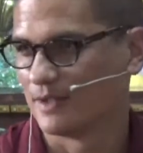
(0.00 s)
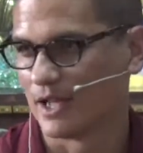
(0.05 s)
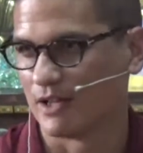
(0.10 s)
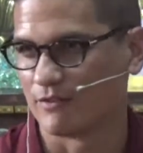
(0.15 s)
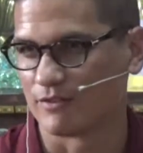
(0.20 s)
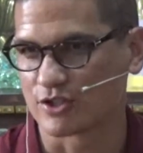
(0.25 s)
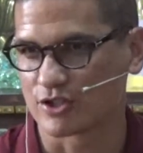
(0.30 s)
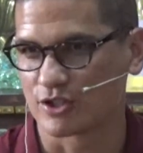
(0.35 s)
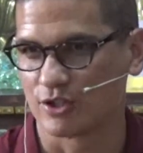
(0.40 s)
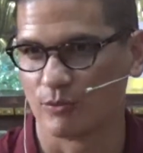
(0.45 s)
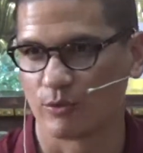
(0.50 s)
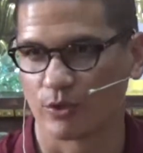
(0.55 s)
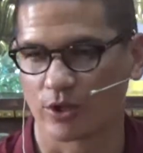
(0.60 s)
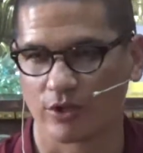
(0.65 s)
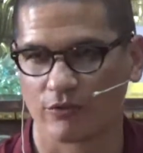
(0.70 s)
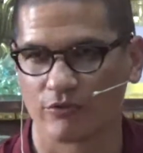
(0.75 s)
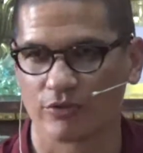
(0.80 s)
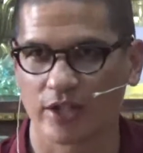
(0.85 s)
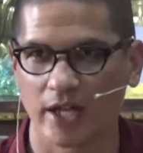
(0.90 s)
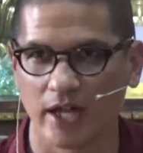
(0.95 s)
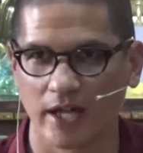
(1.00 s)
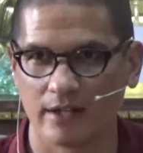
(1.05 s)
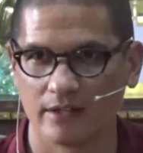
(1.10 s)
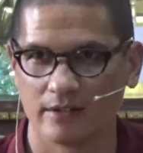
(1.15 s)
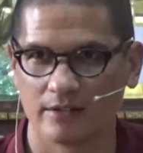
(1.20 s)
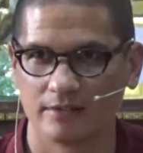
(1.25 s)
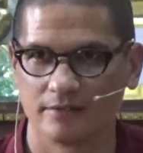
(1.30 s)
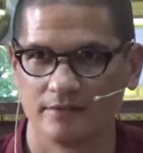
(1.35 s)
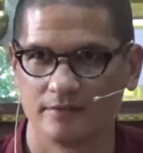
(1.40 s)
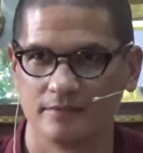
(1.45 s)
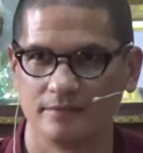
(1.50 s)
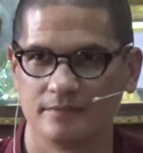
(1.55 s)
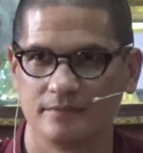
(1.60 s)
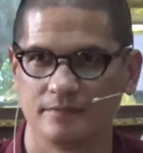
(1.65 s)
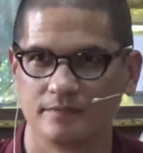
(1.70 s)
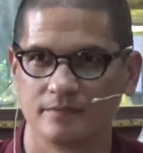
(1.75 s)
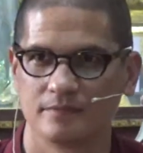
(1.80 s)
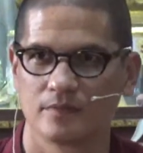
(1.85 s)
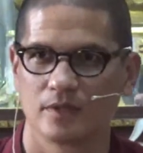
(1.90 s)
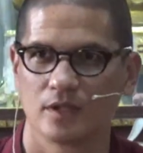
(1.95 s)
eventually we're going to
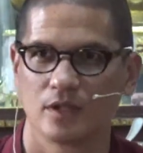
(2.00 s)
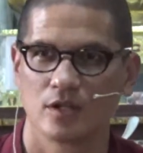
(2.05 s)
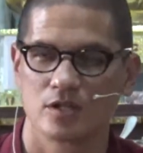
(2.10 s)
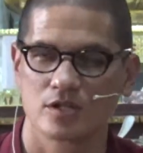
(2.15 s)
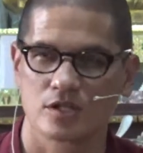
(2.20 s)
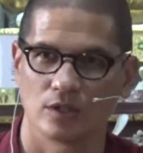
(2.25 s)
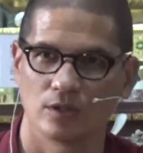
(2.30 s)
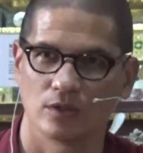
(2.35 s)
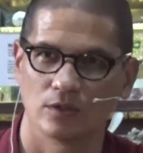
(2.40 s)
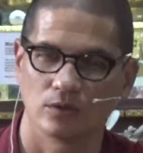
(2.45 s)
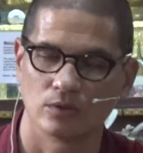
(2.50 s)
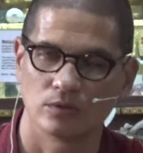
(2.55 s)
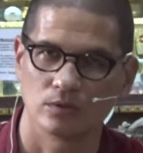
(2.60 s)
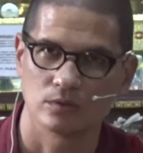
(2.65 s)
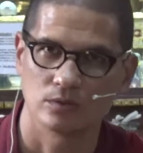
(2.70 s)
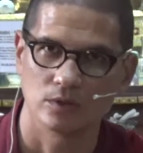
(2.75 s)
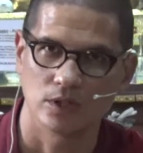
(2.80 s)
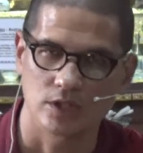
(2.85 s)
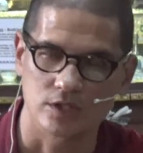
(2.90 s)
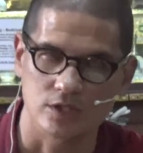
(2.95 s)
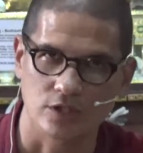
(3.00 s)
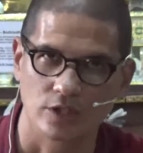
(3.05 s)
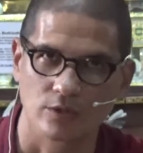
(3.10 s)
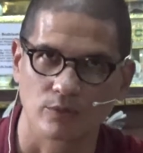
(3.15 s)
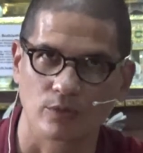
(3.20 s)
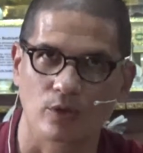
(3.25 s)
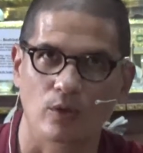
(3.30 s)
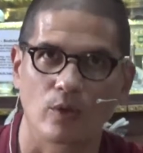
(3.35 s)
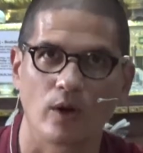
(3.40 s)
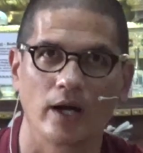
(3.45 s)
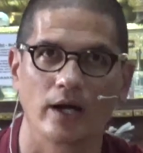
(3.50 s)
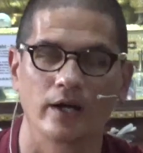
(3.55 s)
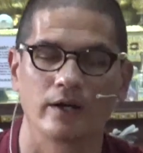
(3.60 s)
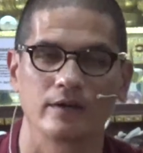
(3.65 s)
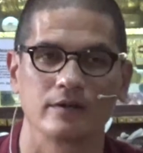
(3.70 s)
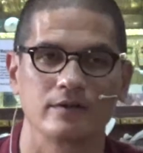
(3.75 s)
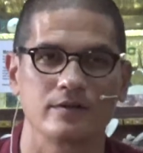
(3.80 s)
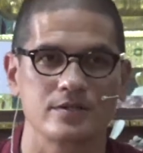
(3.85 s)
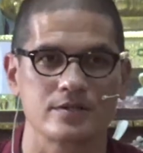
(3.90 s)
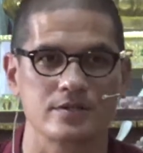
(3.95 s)
forget. So, it's going to
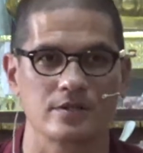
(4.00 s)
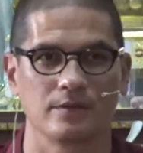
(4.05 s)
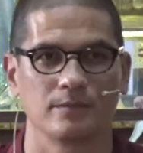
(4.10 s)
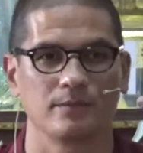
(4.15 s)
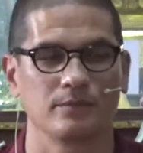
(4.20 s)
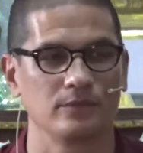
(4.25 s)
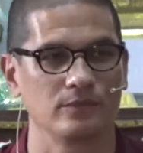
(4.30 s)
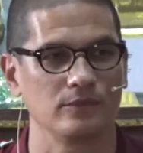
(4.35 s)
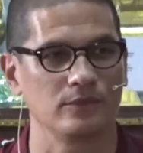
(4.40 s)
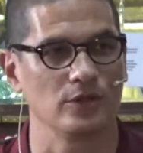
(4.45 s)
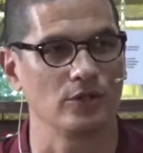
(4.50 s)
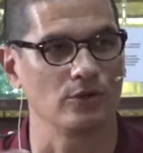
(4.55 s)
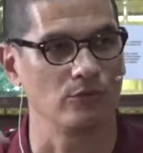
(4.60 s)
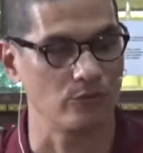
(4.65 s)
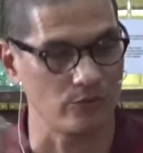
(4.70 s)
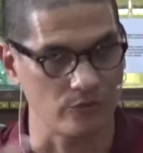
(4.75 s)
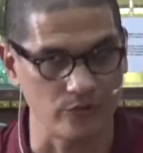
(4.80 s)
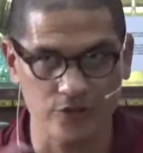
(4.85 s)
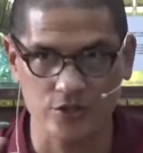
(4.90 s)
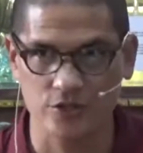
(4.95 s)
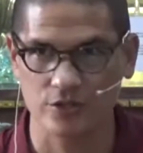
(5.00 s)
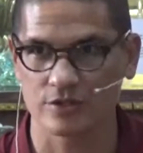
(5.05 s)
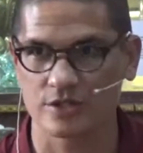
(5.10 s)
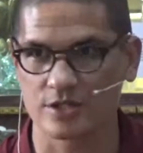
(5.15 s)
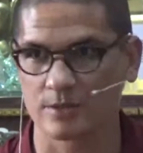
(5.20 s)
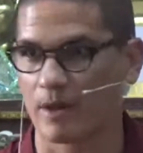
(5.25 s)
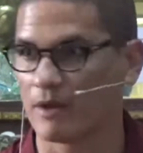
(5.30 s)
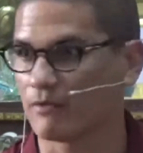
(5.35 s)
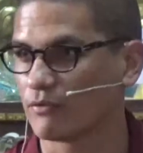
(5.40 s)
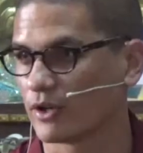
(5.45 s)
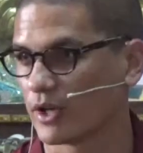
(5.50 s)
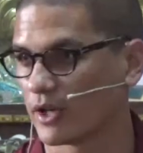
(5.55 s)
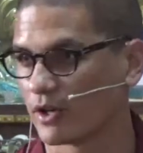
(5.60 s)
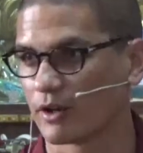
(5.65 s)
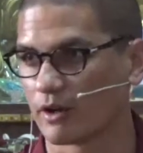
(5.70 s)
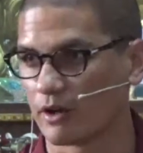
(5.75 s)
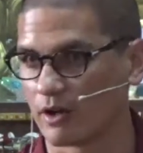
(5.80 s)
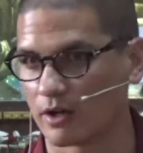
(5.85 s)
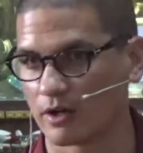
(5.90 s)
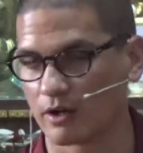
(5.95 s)
require some, you know, revision, some effort
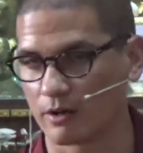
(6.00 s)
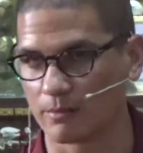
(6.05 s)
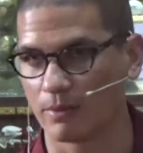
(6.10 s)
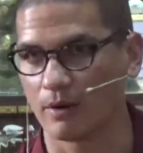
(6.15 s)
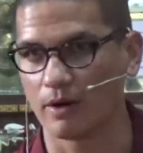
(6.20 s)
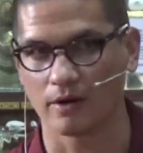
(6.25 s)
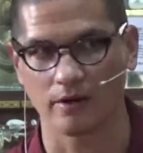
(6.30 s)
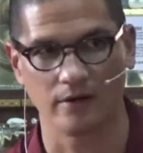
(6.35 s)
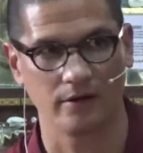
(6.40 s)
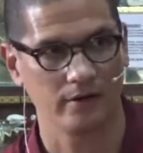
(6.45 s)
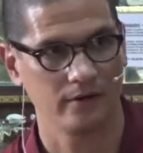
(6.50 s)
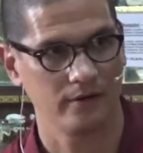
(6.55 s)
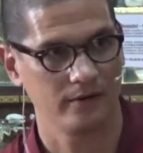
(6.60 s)
on our part,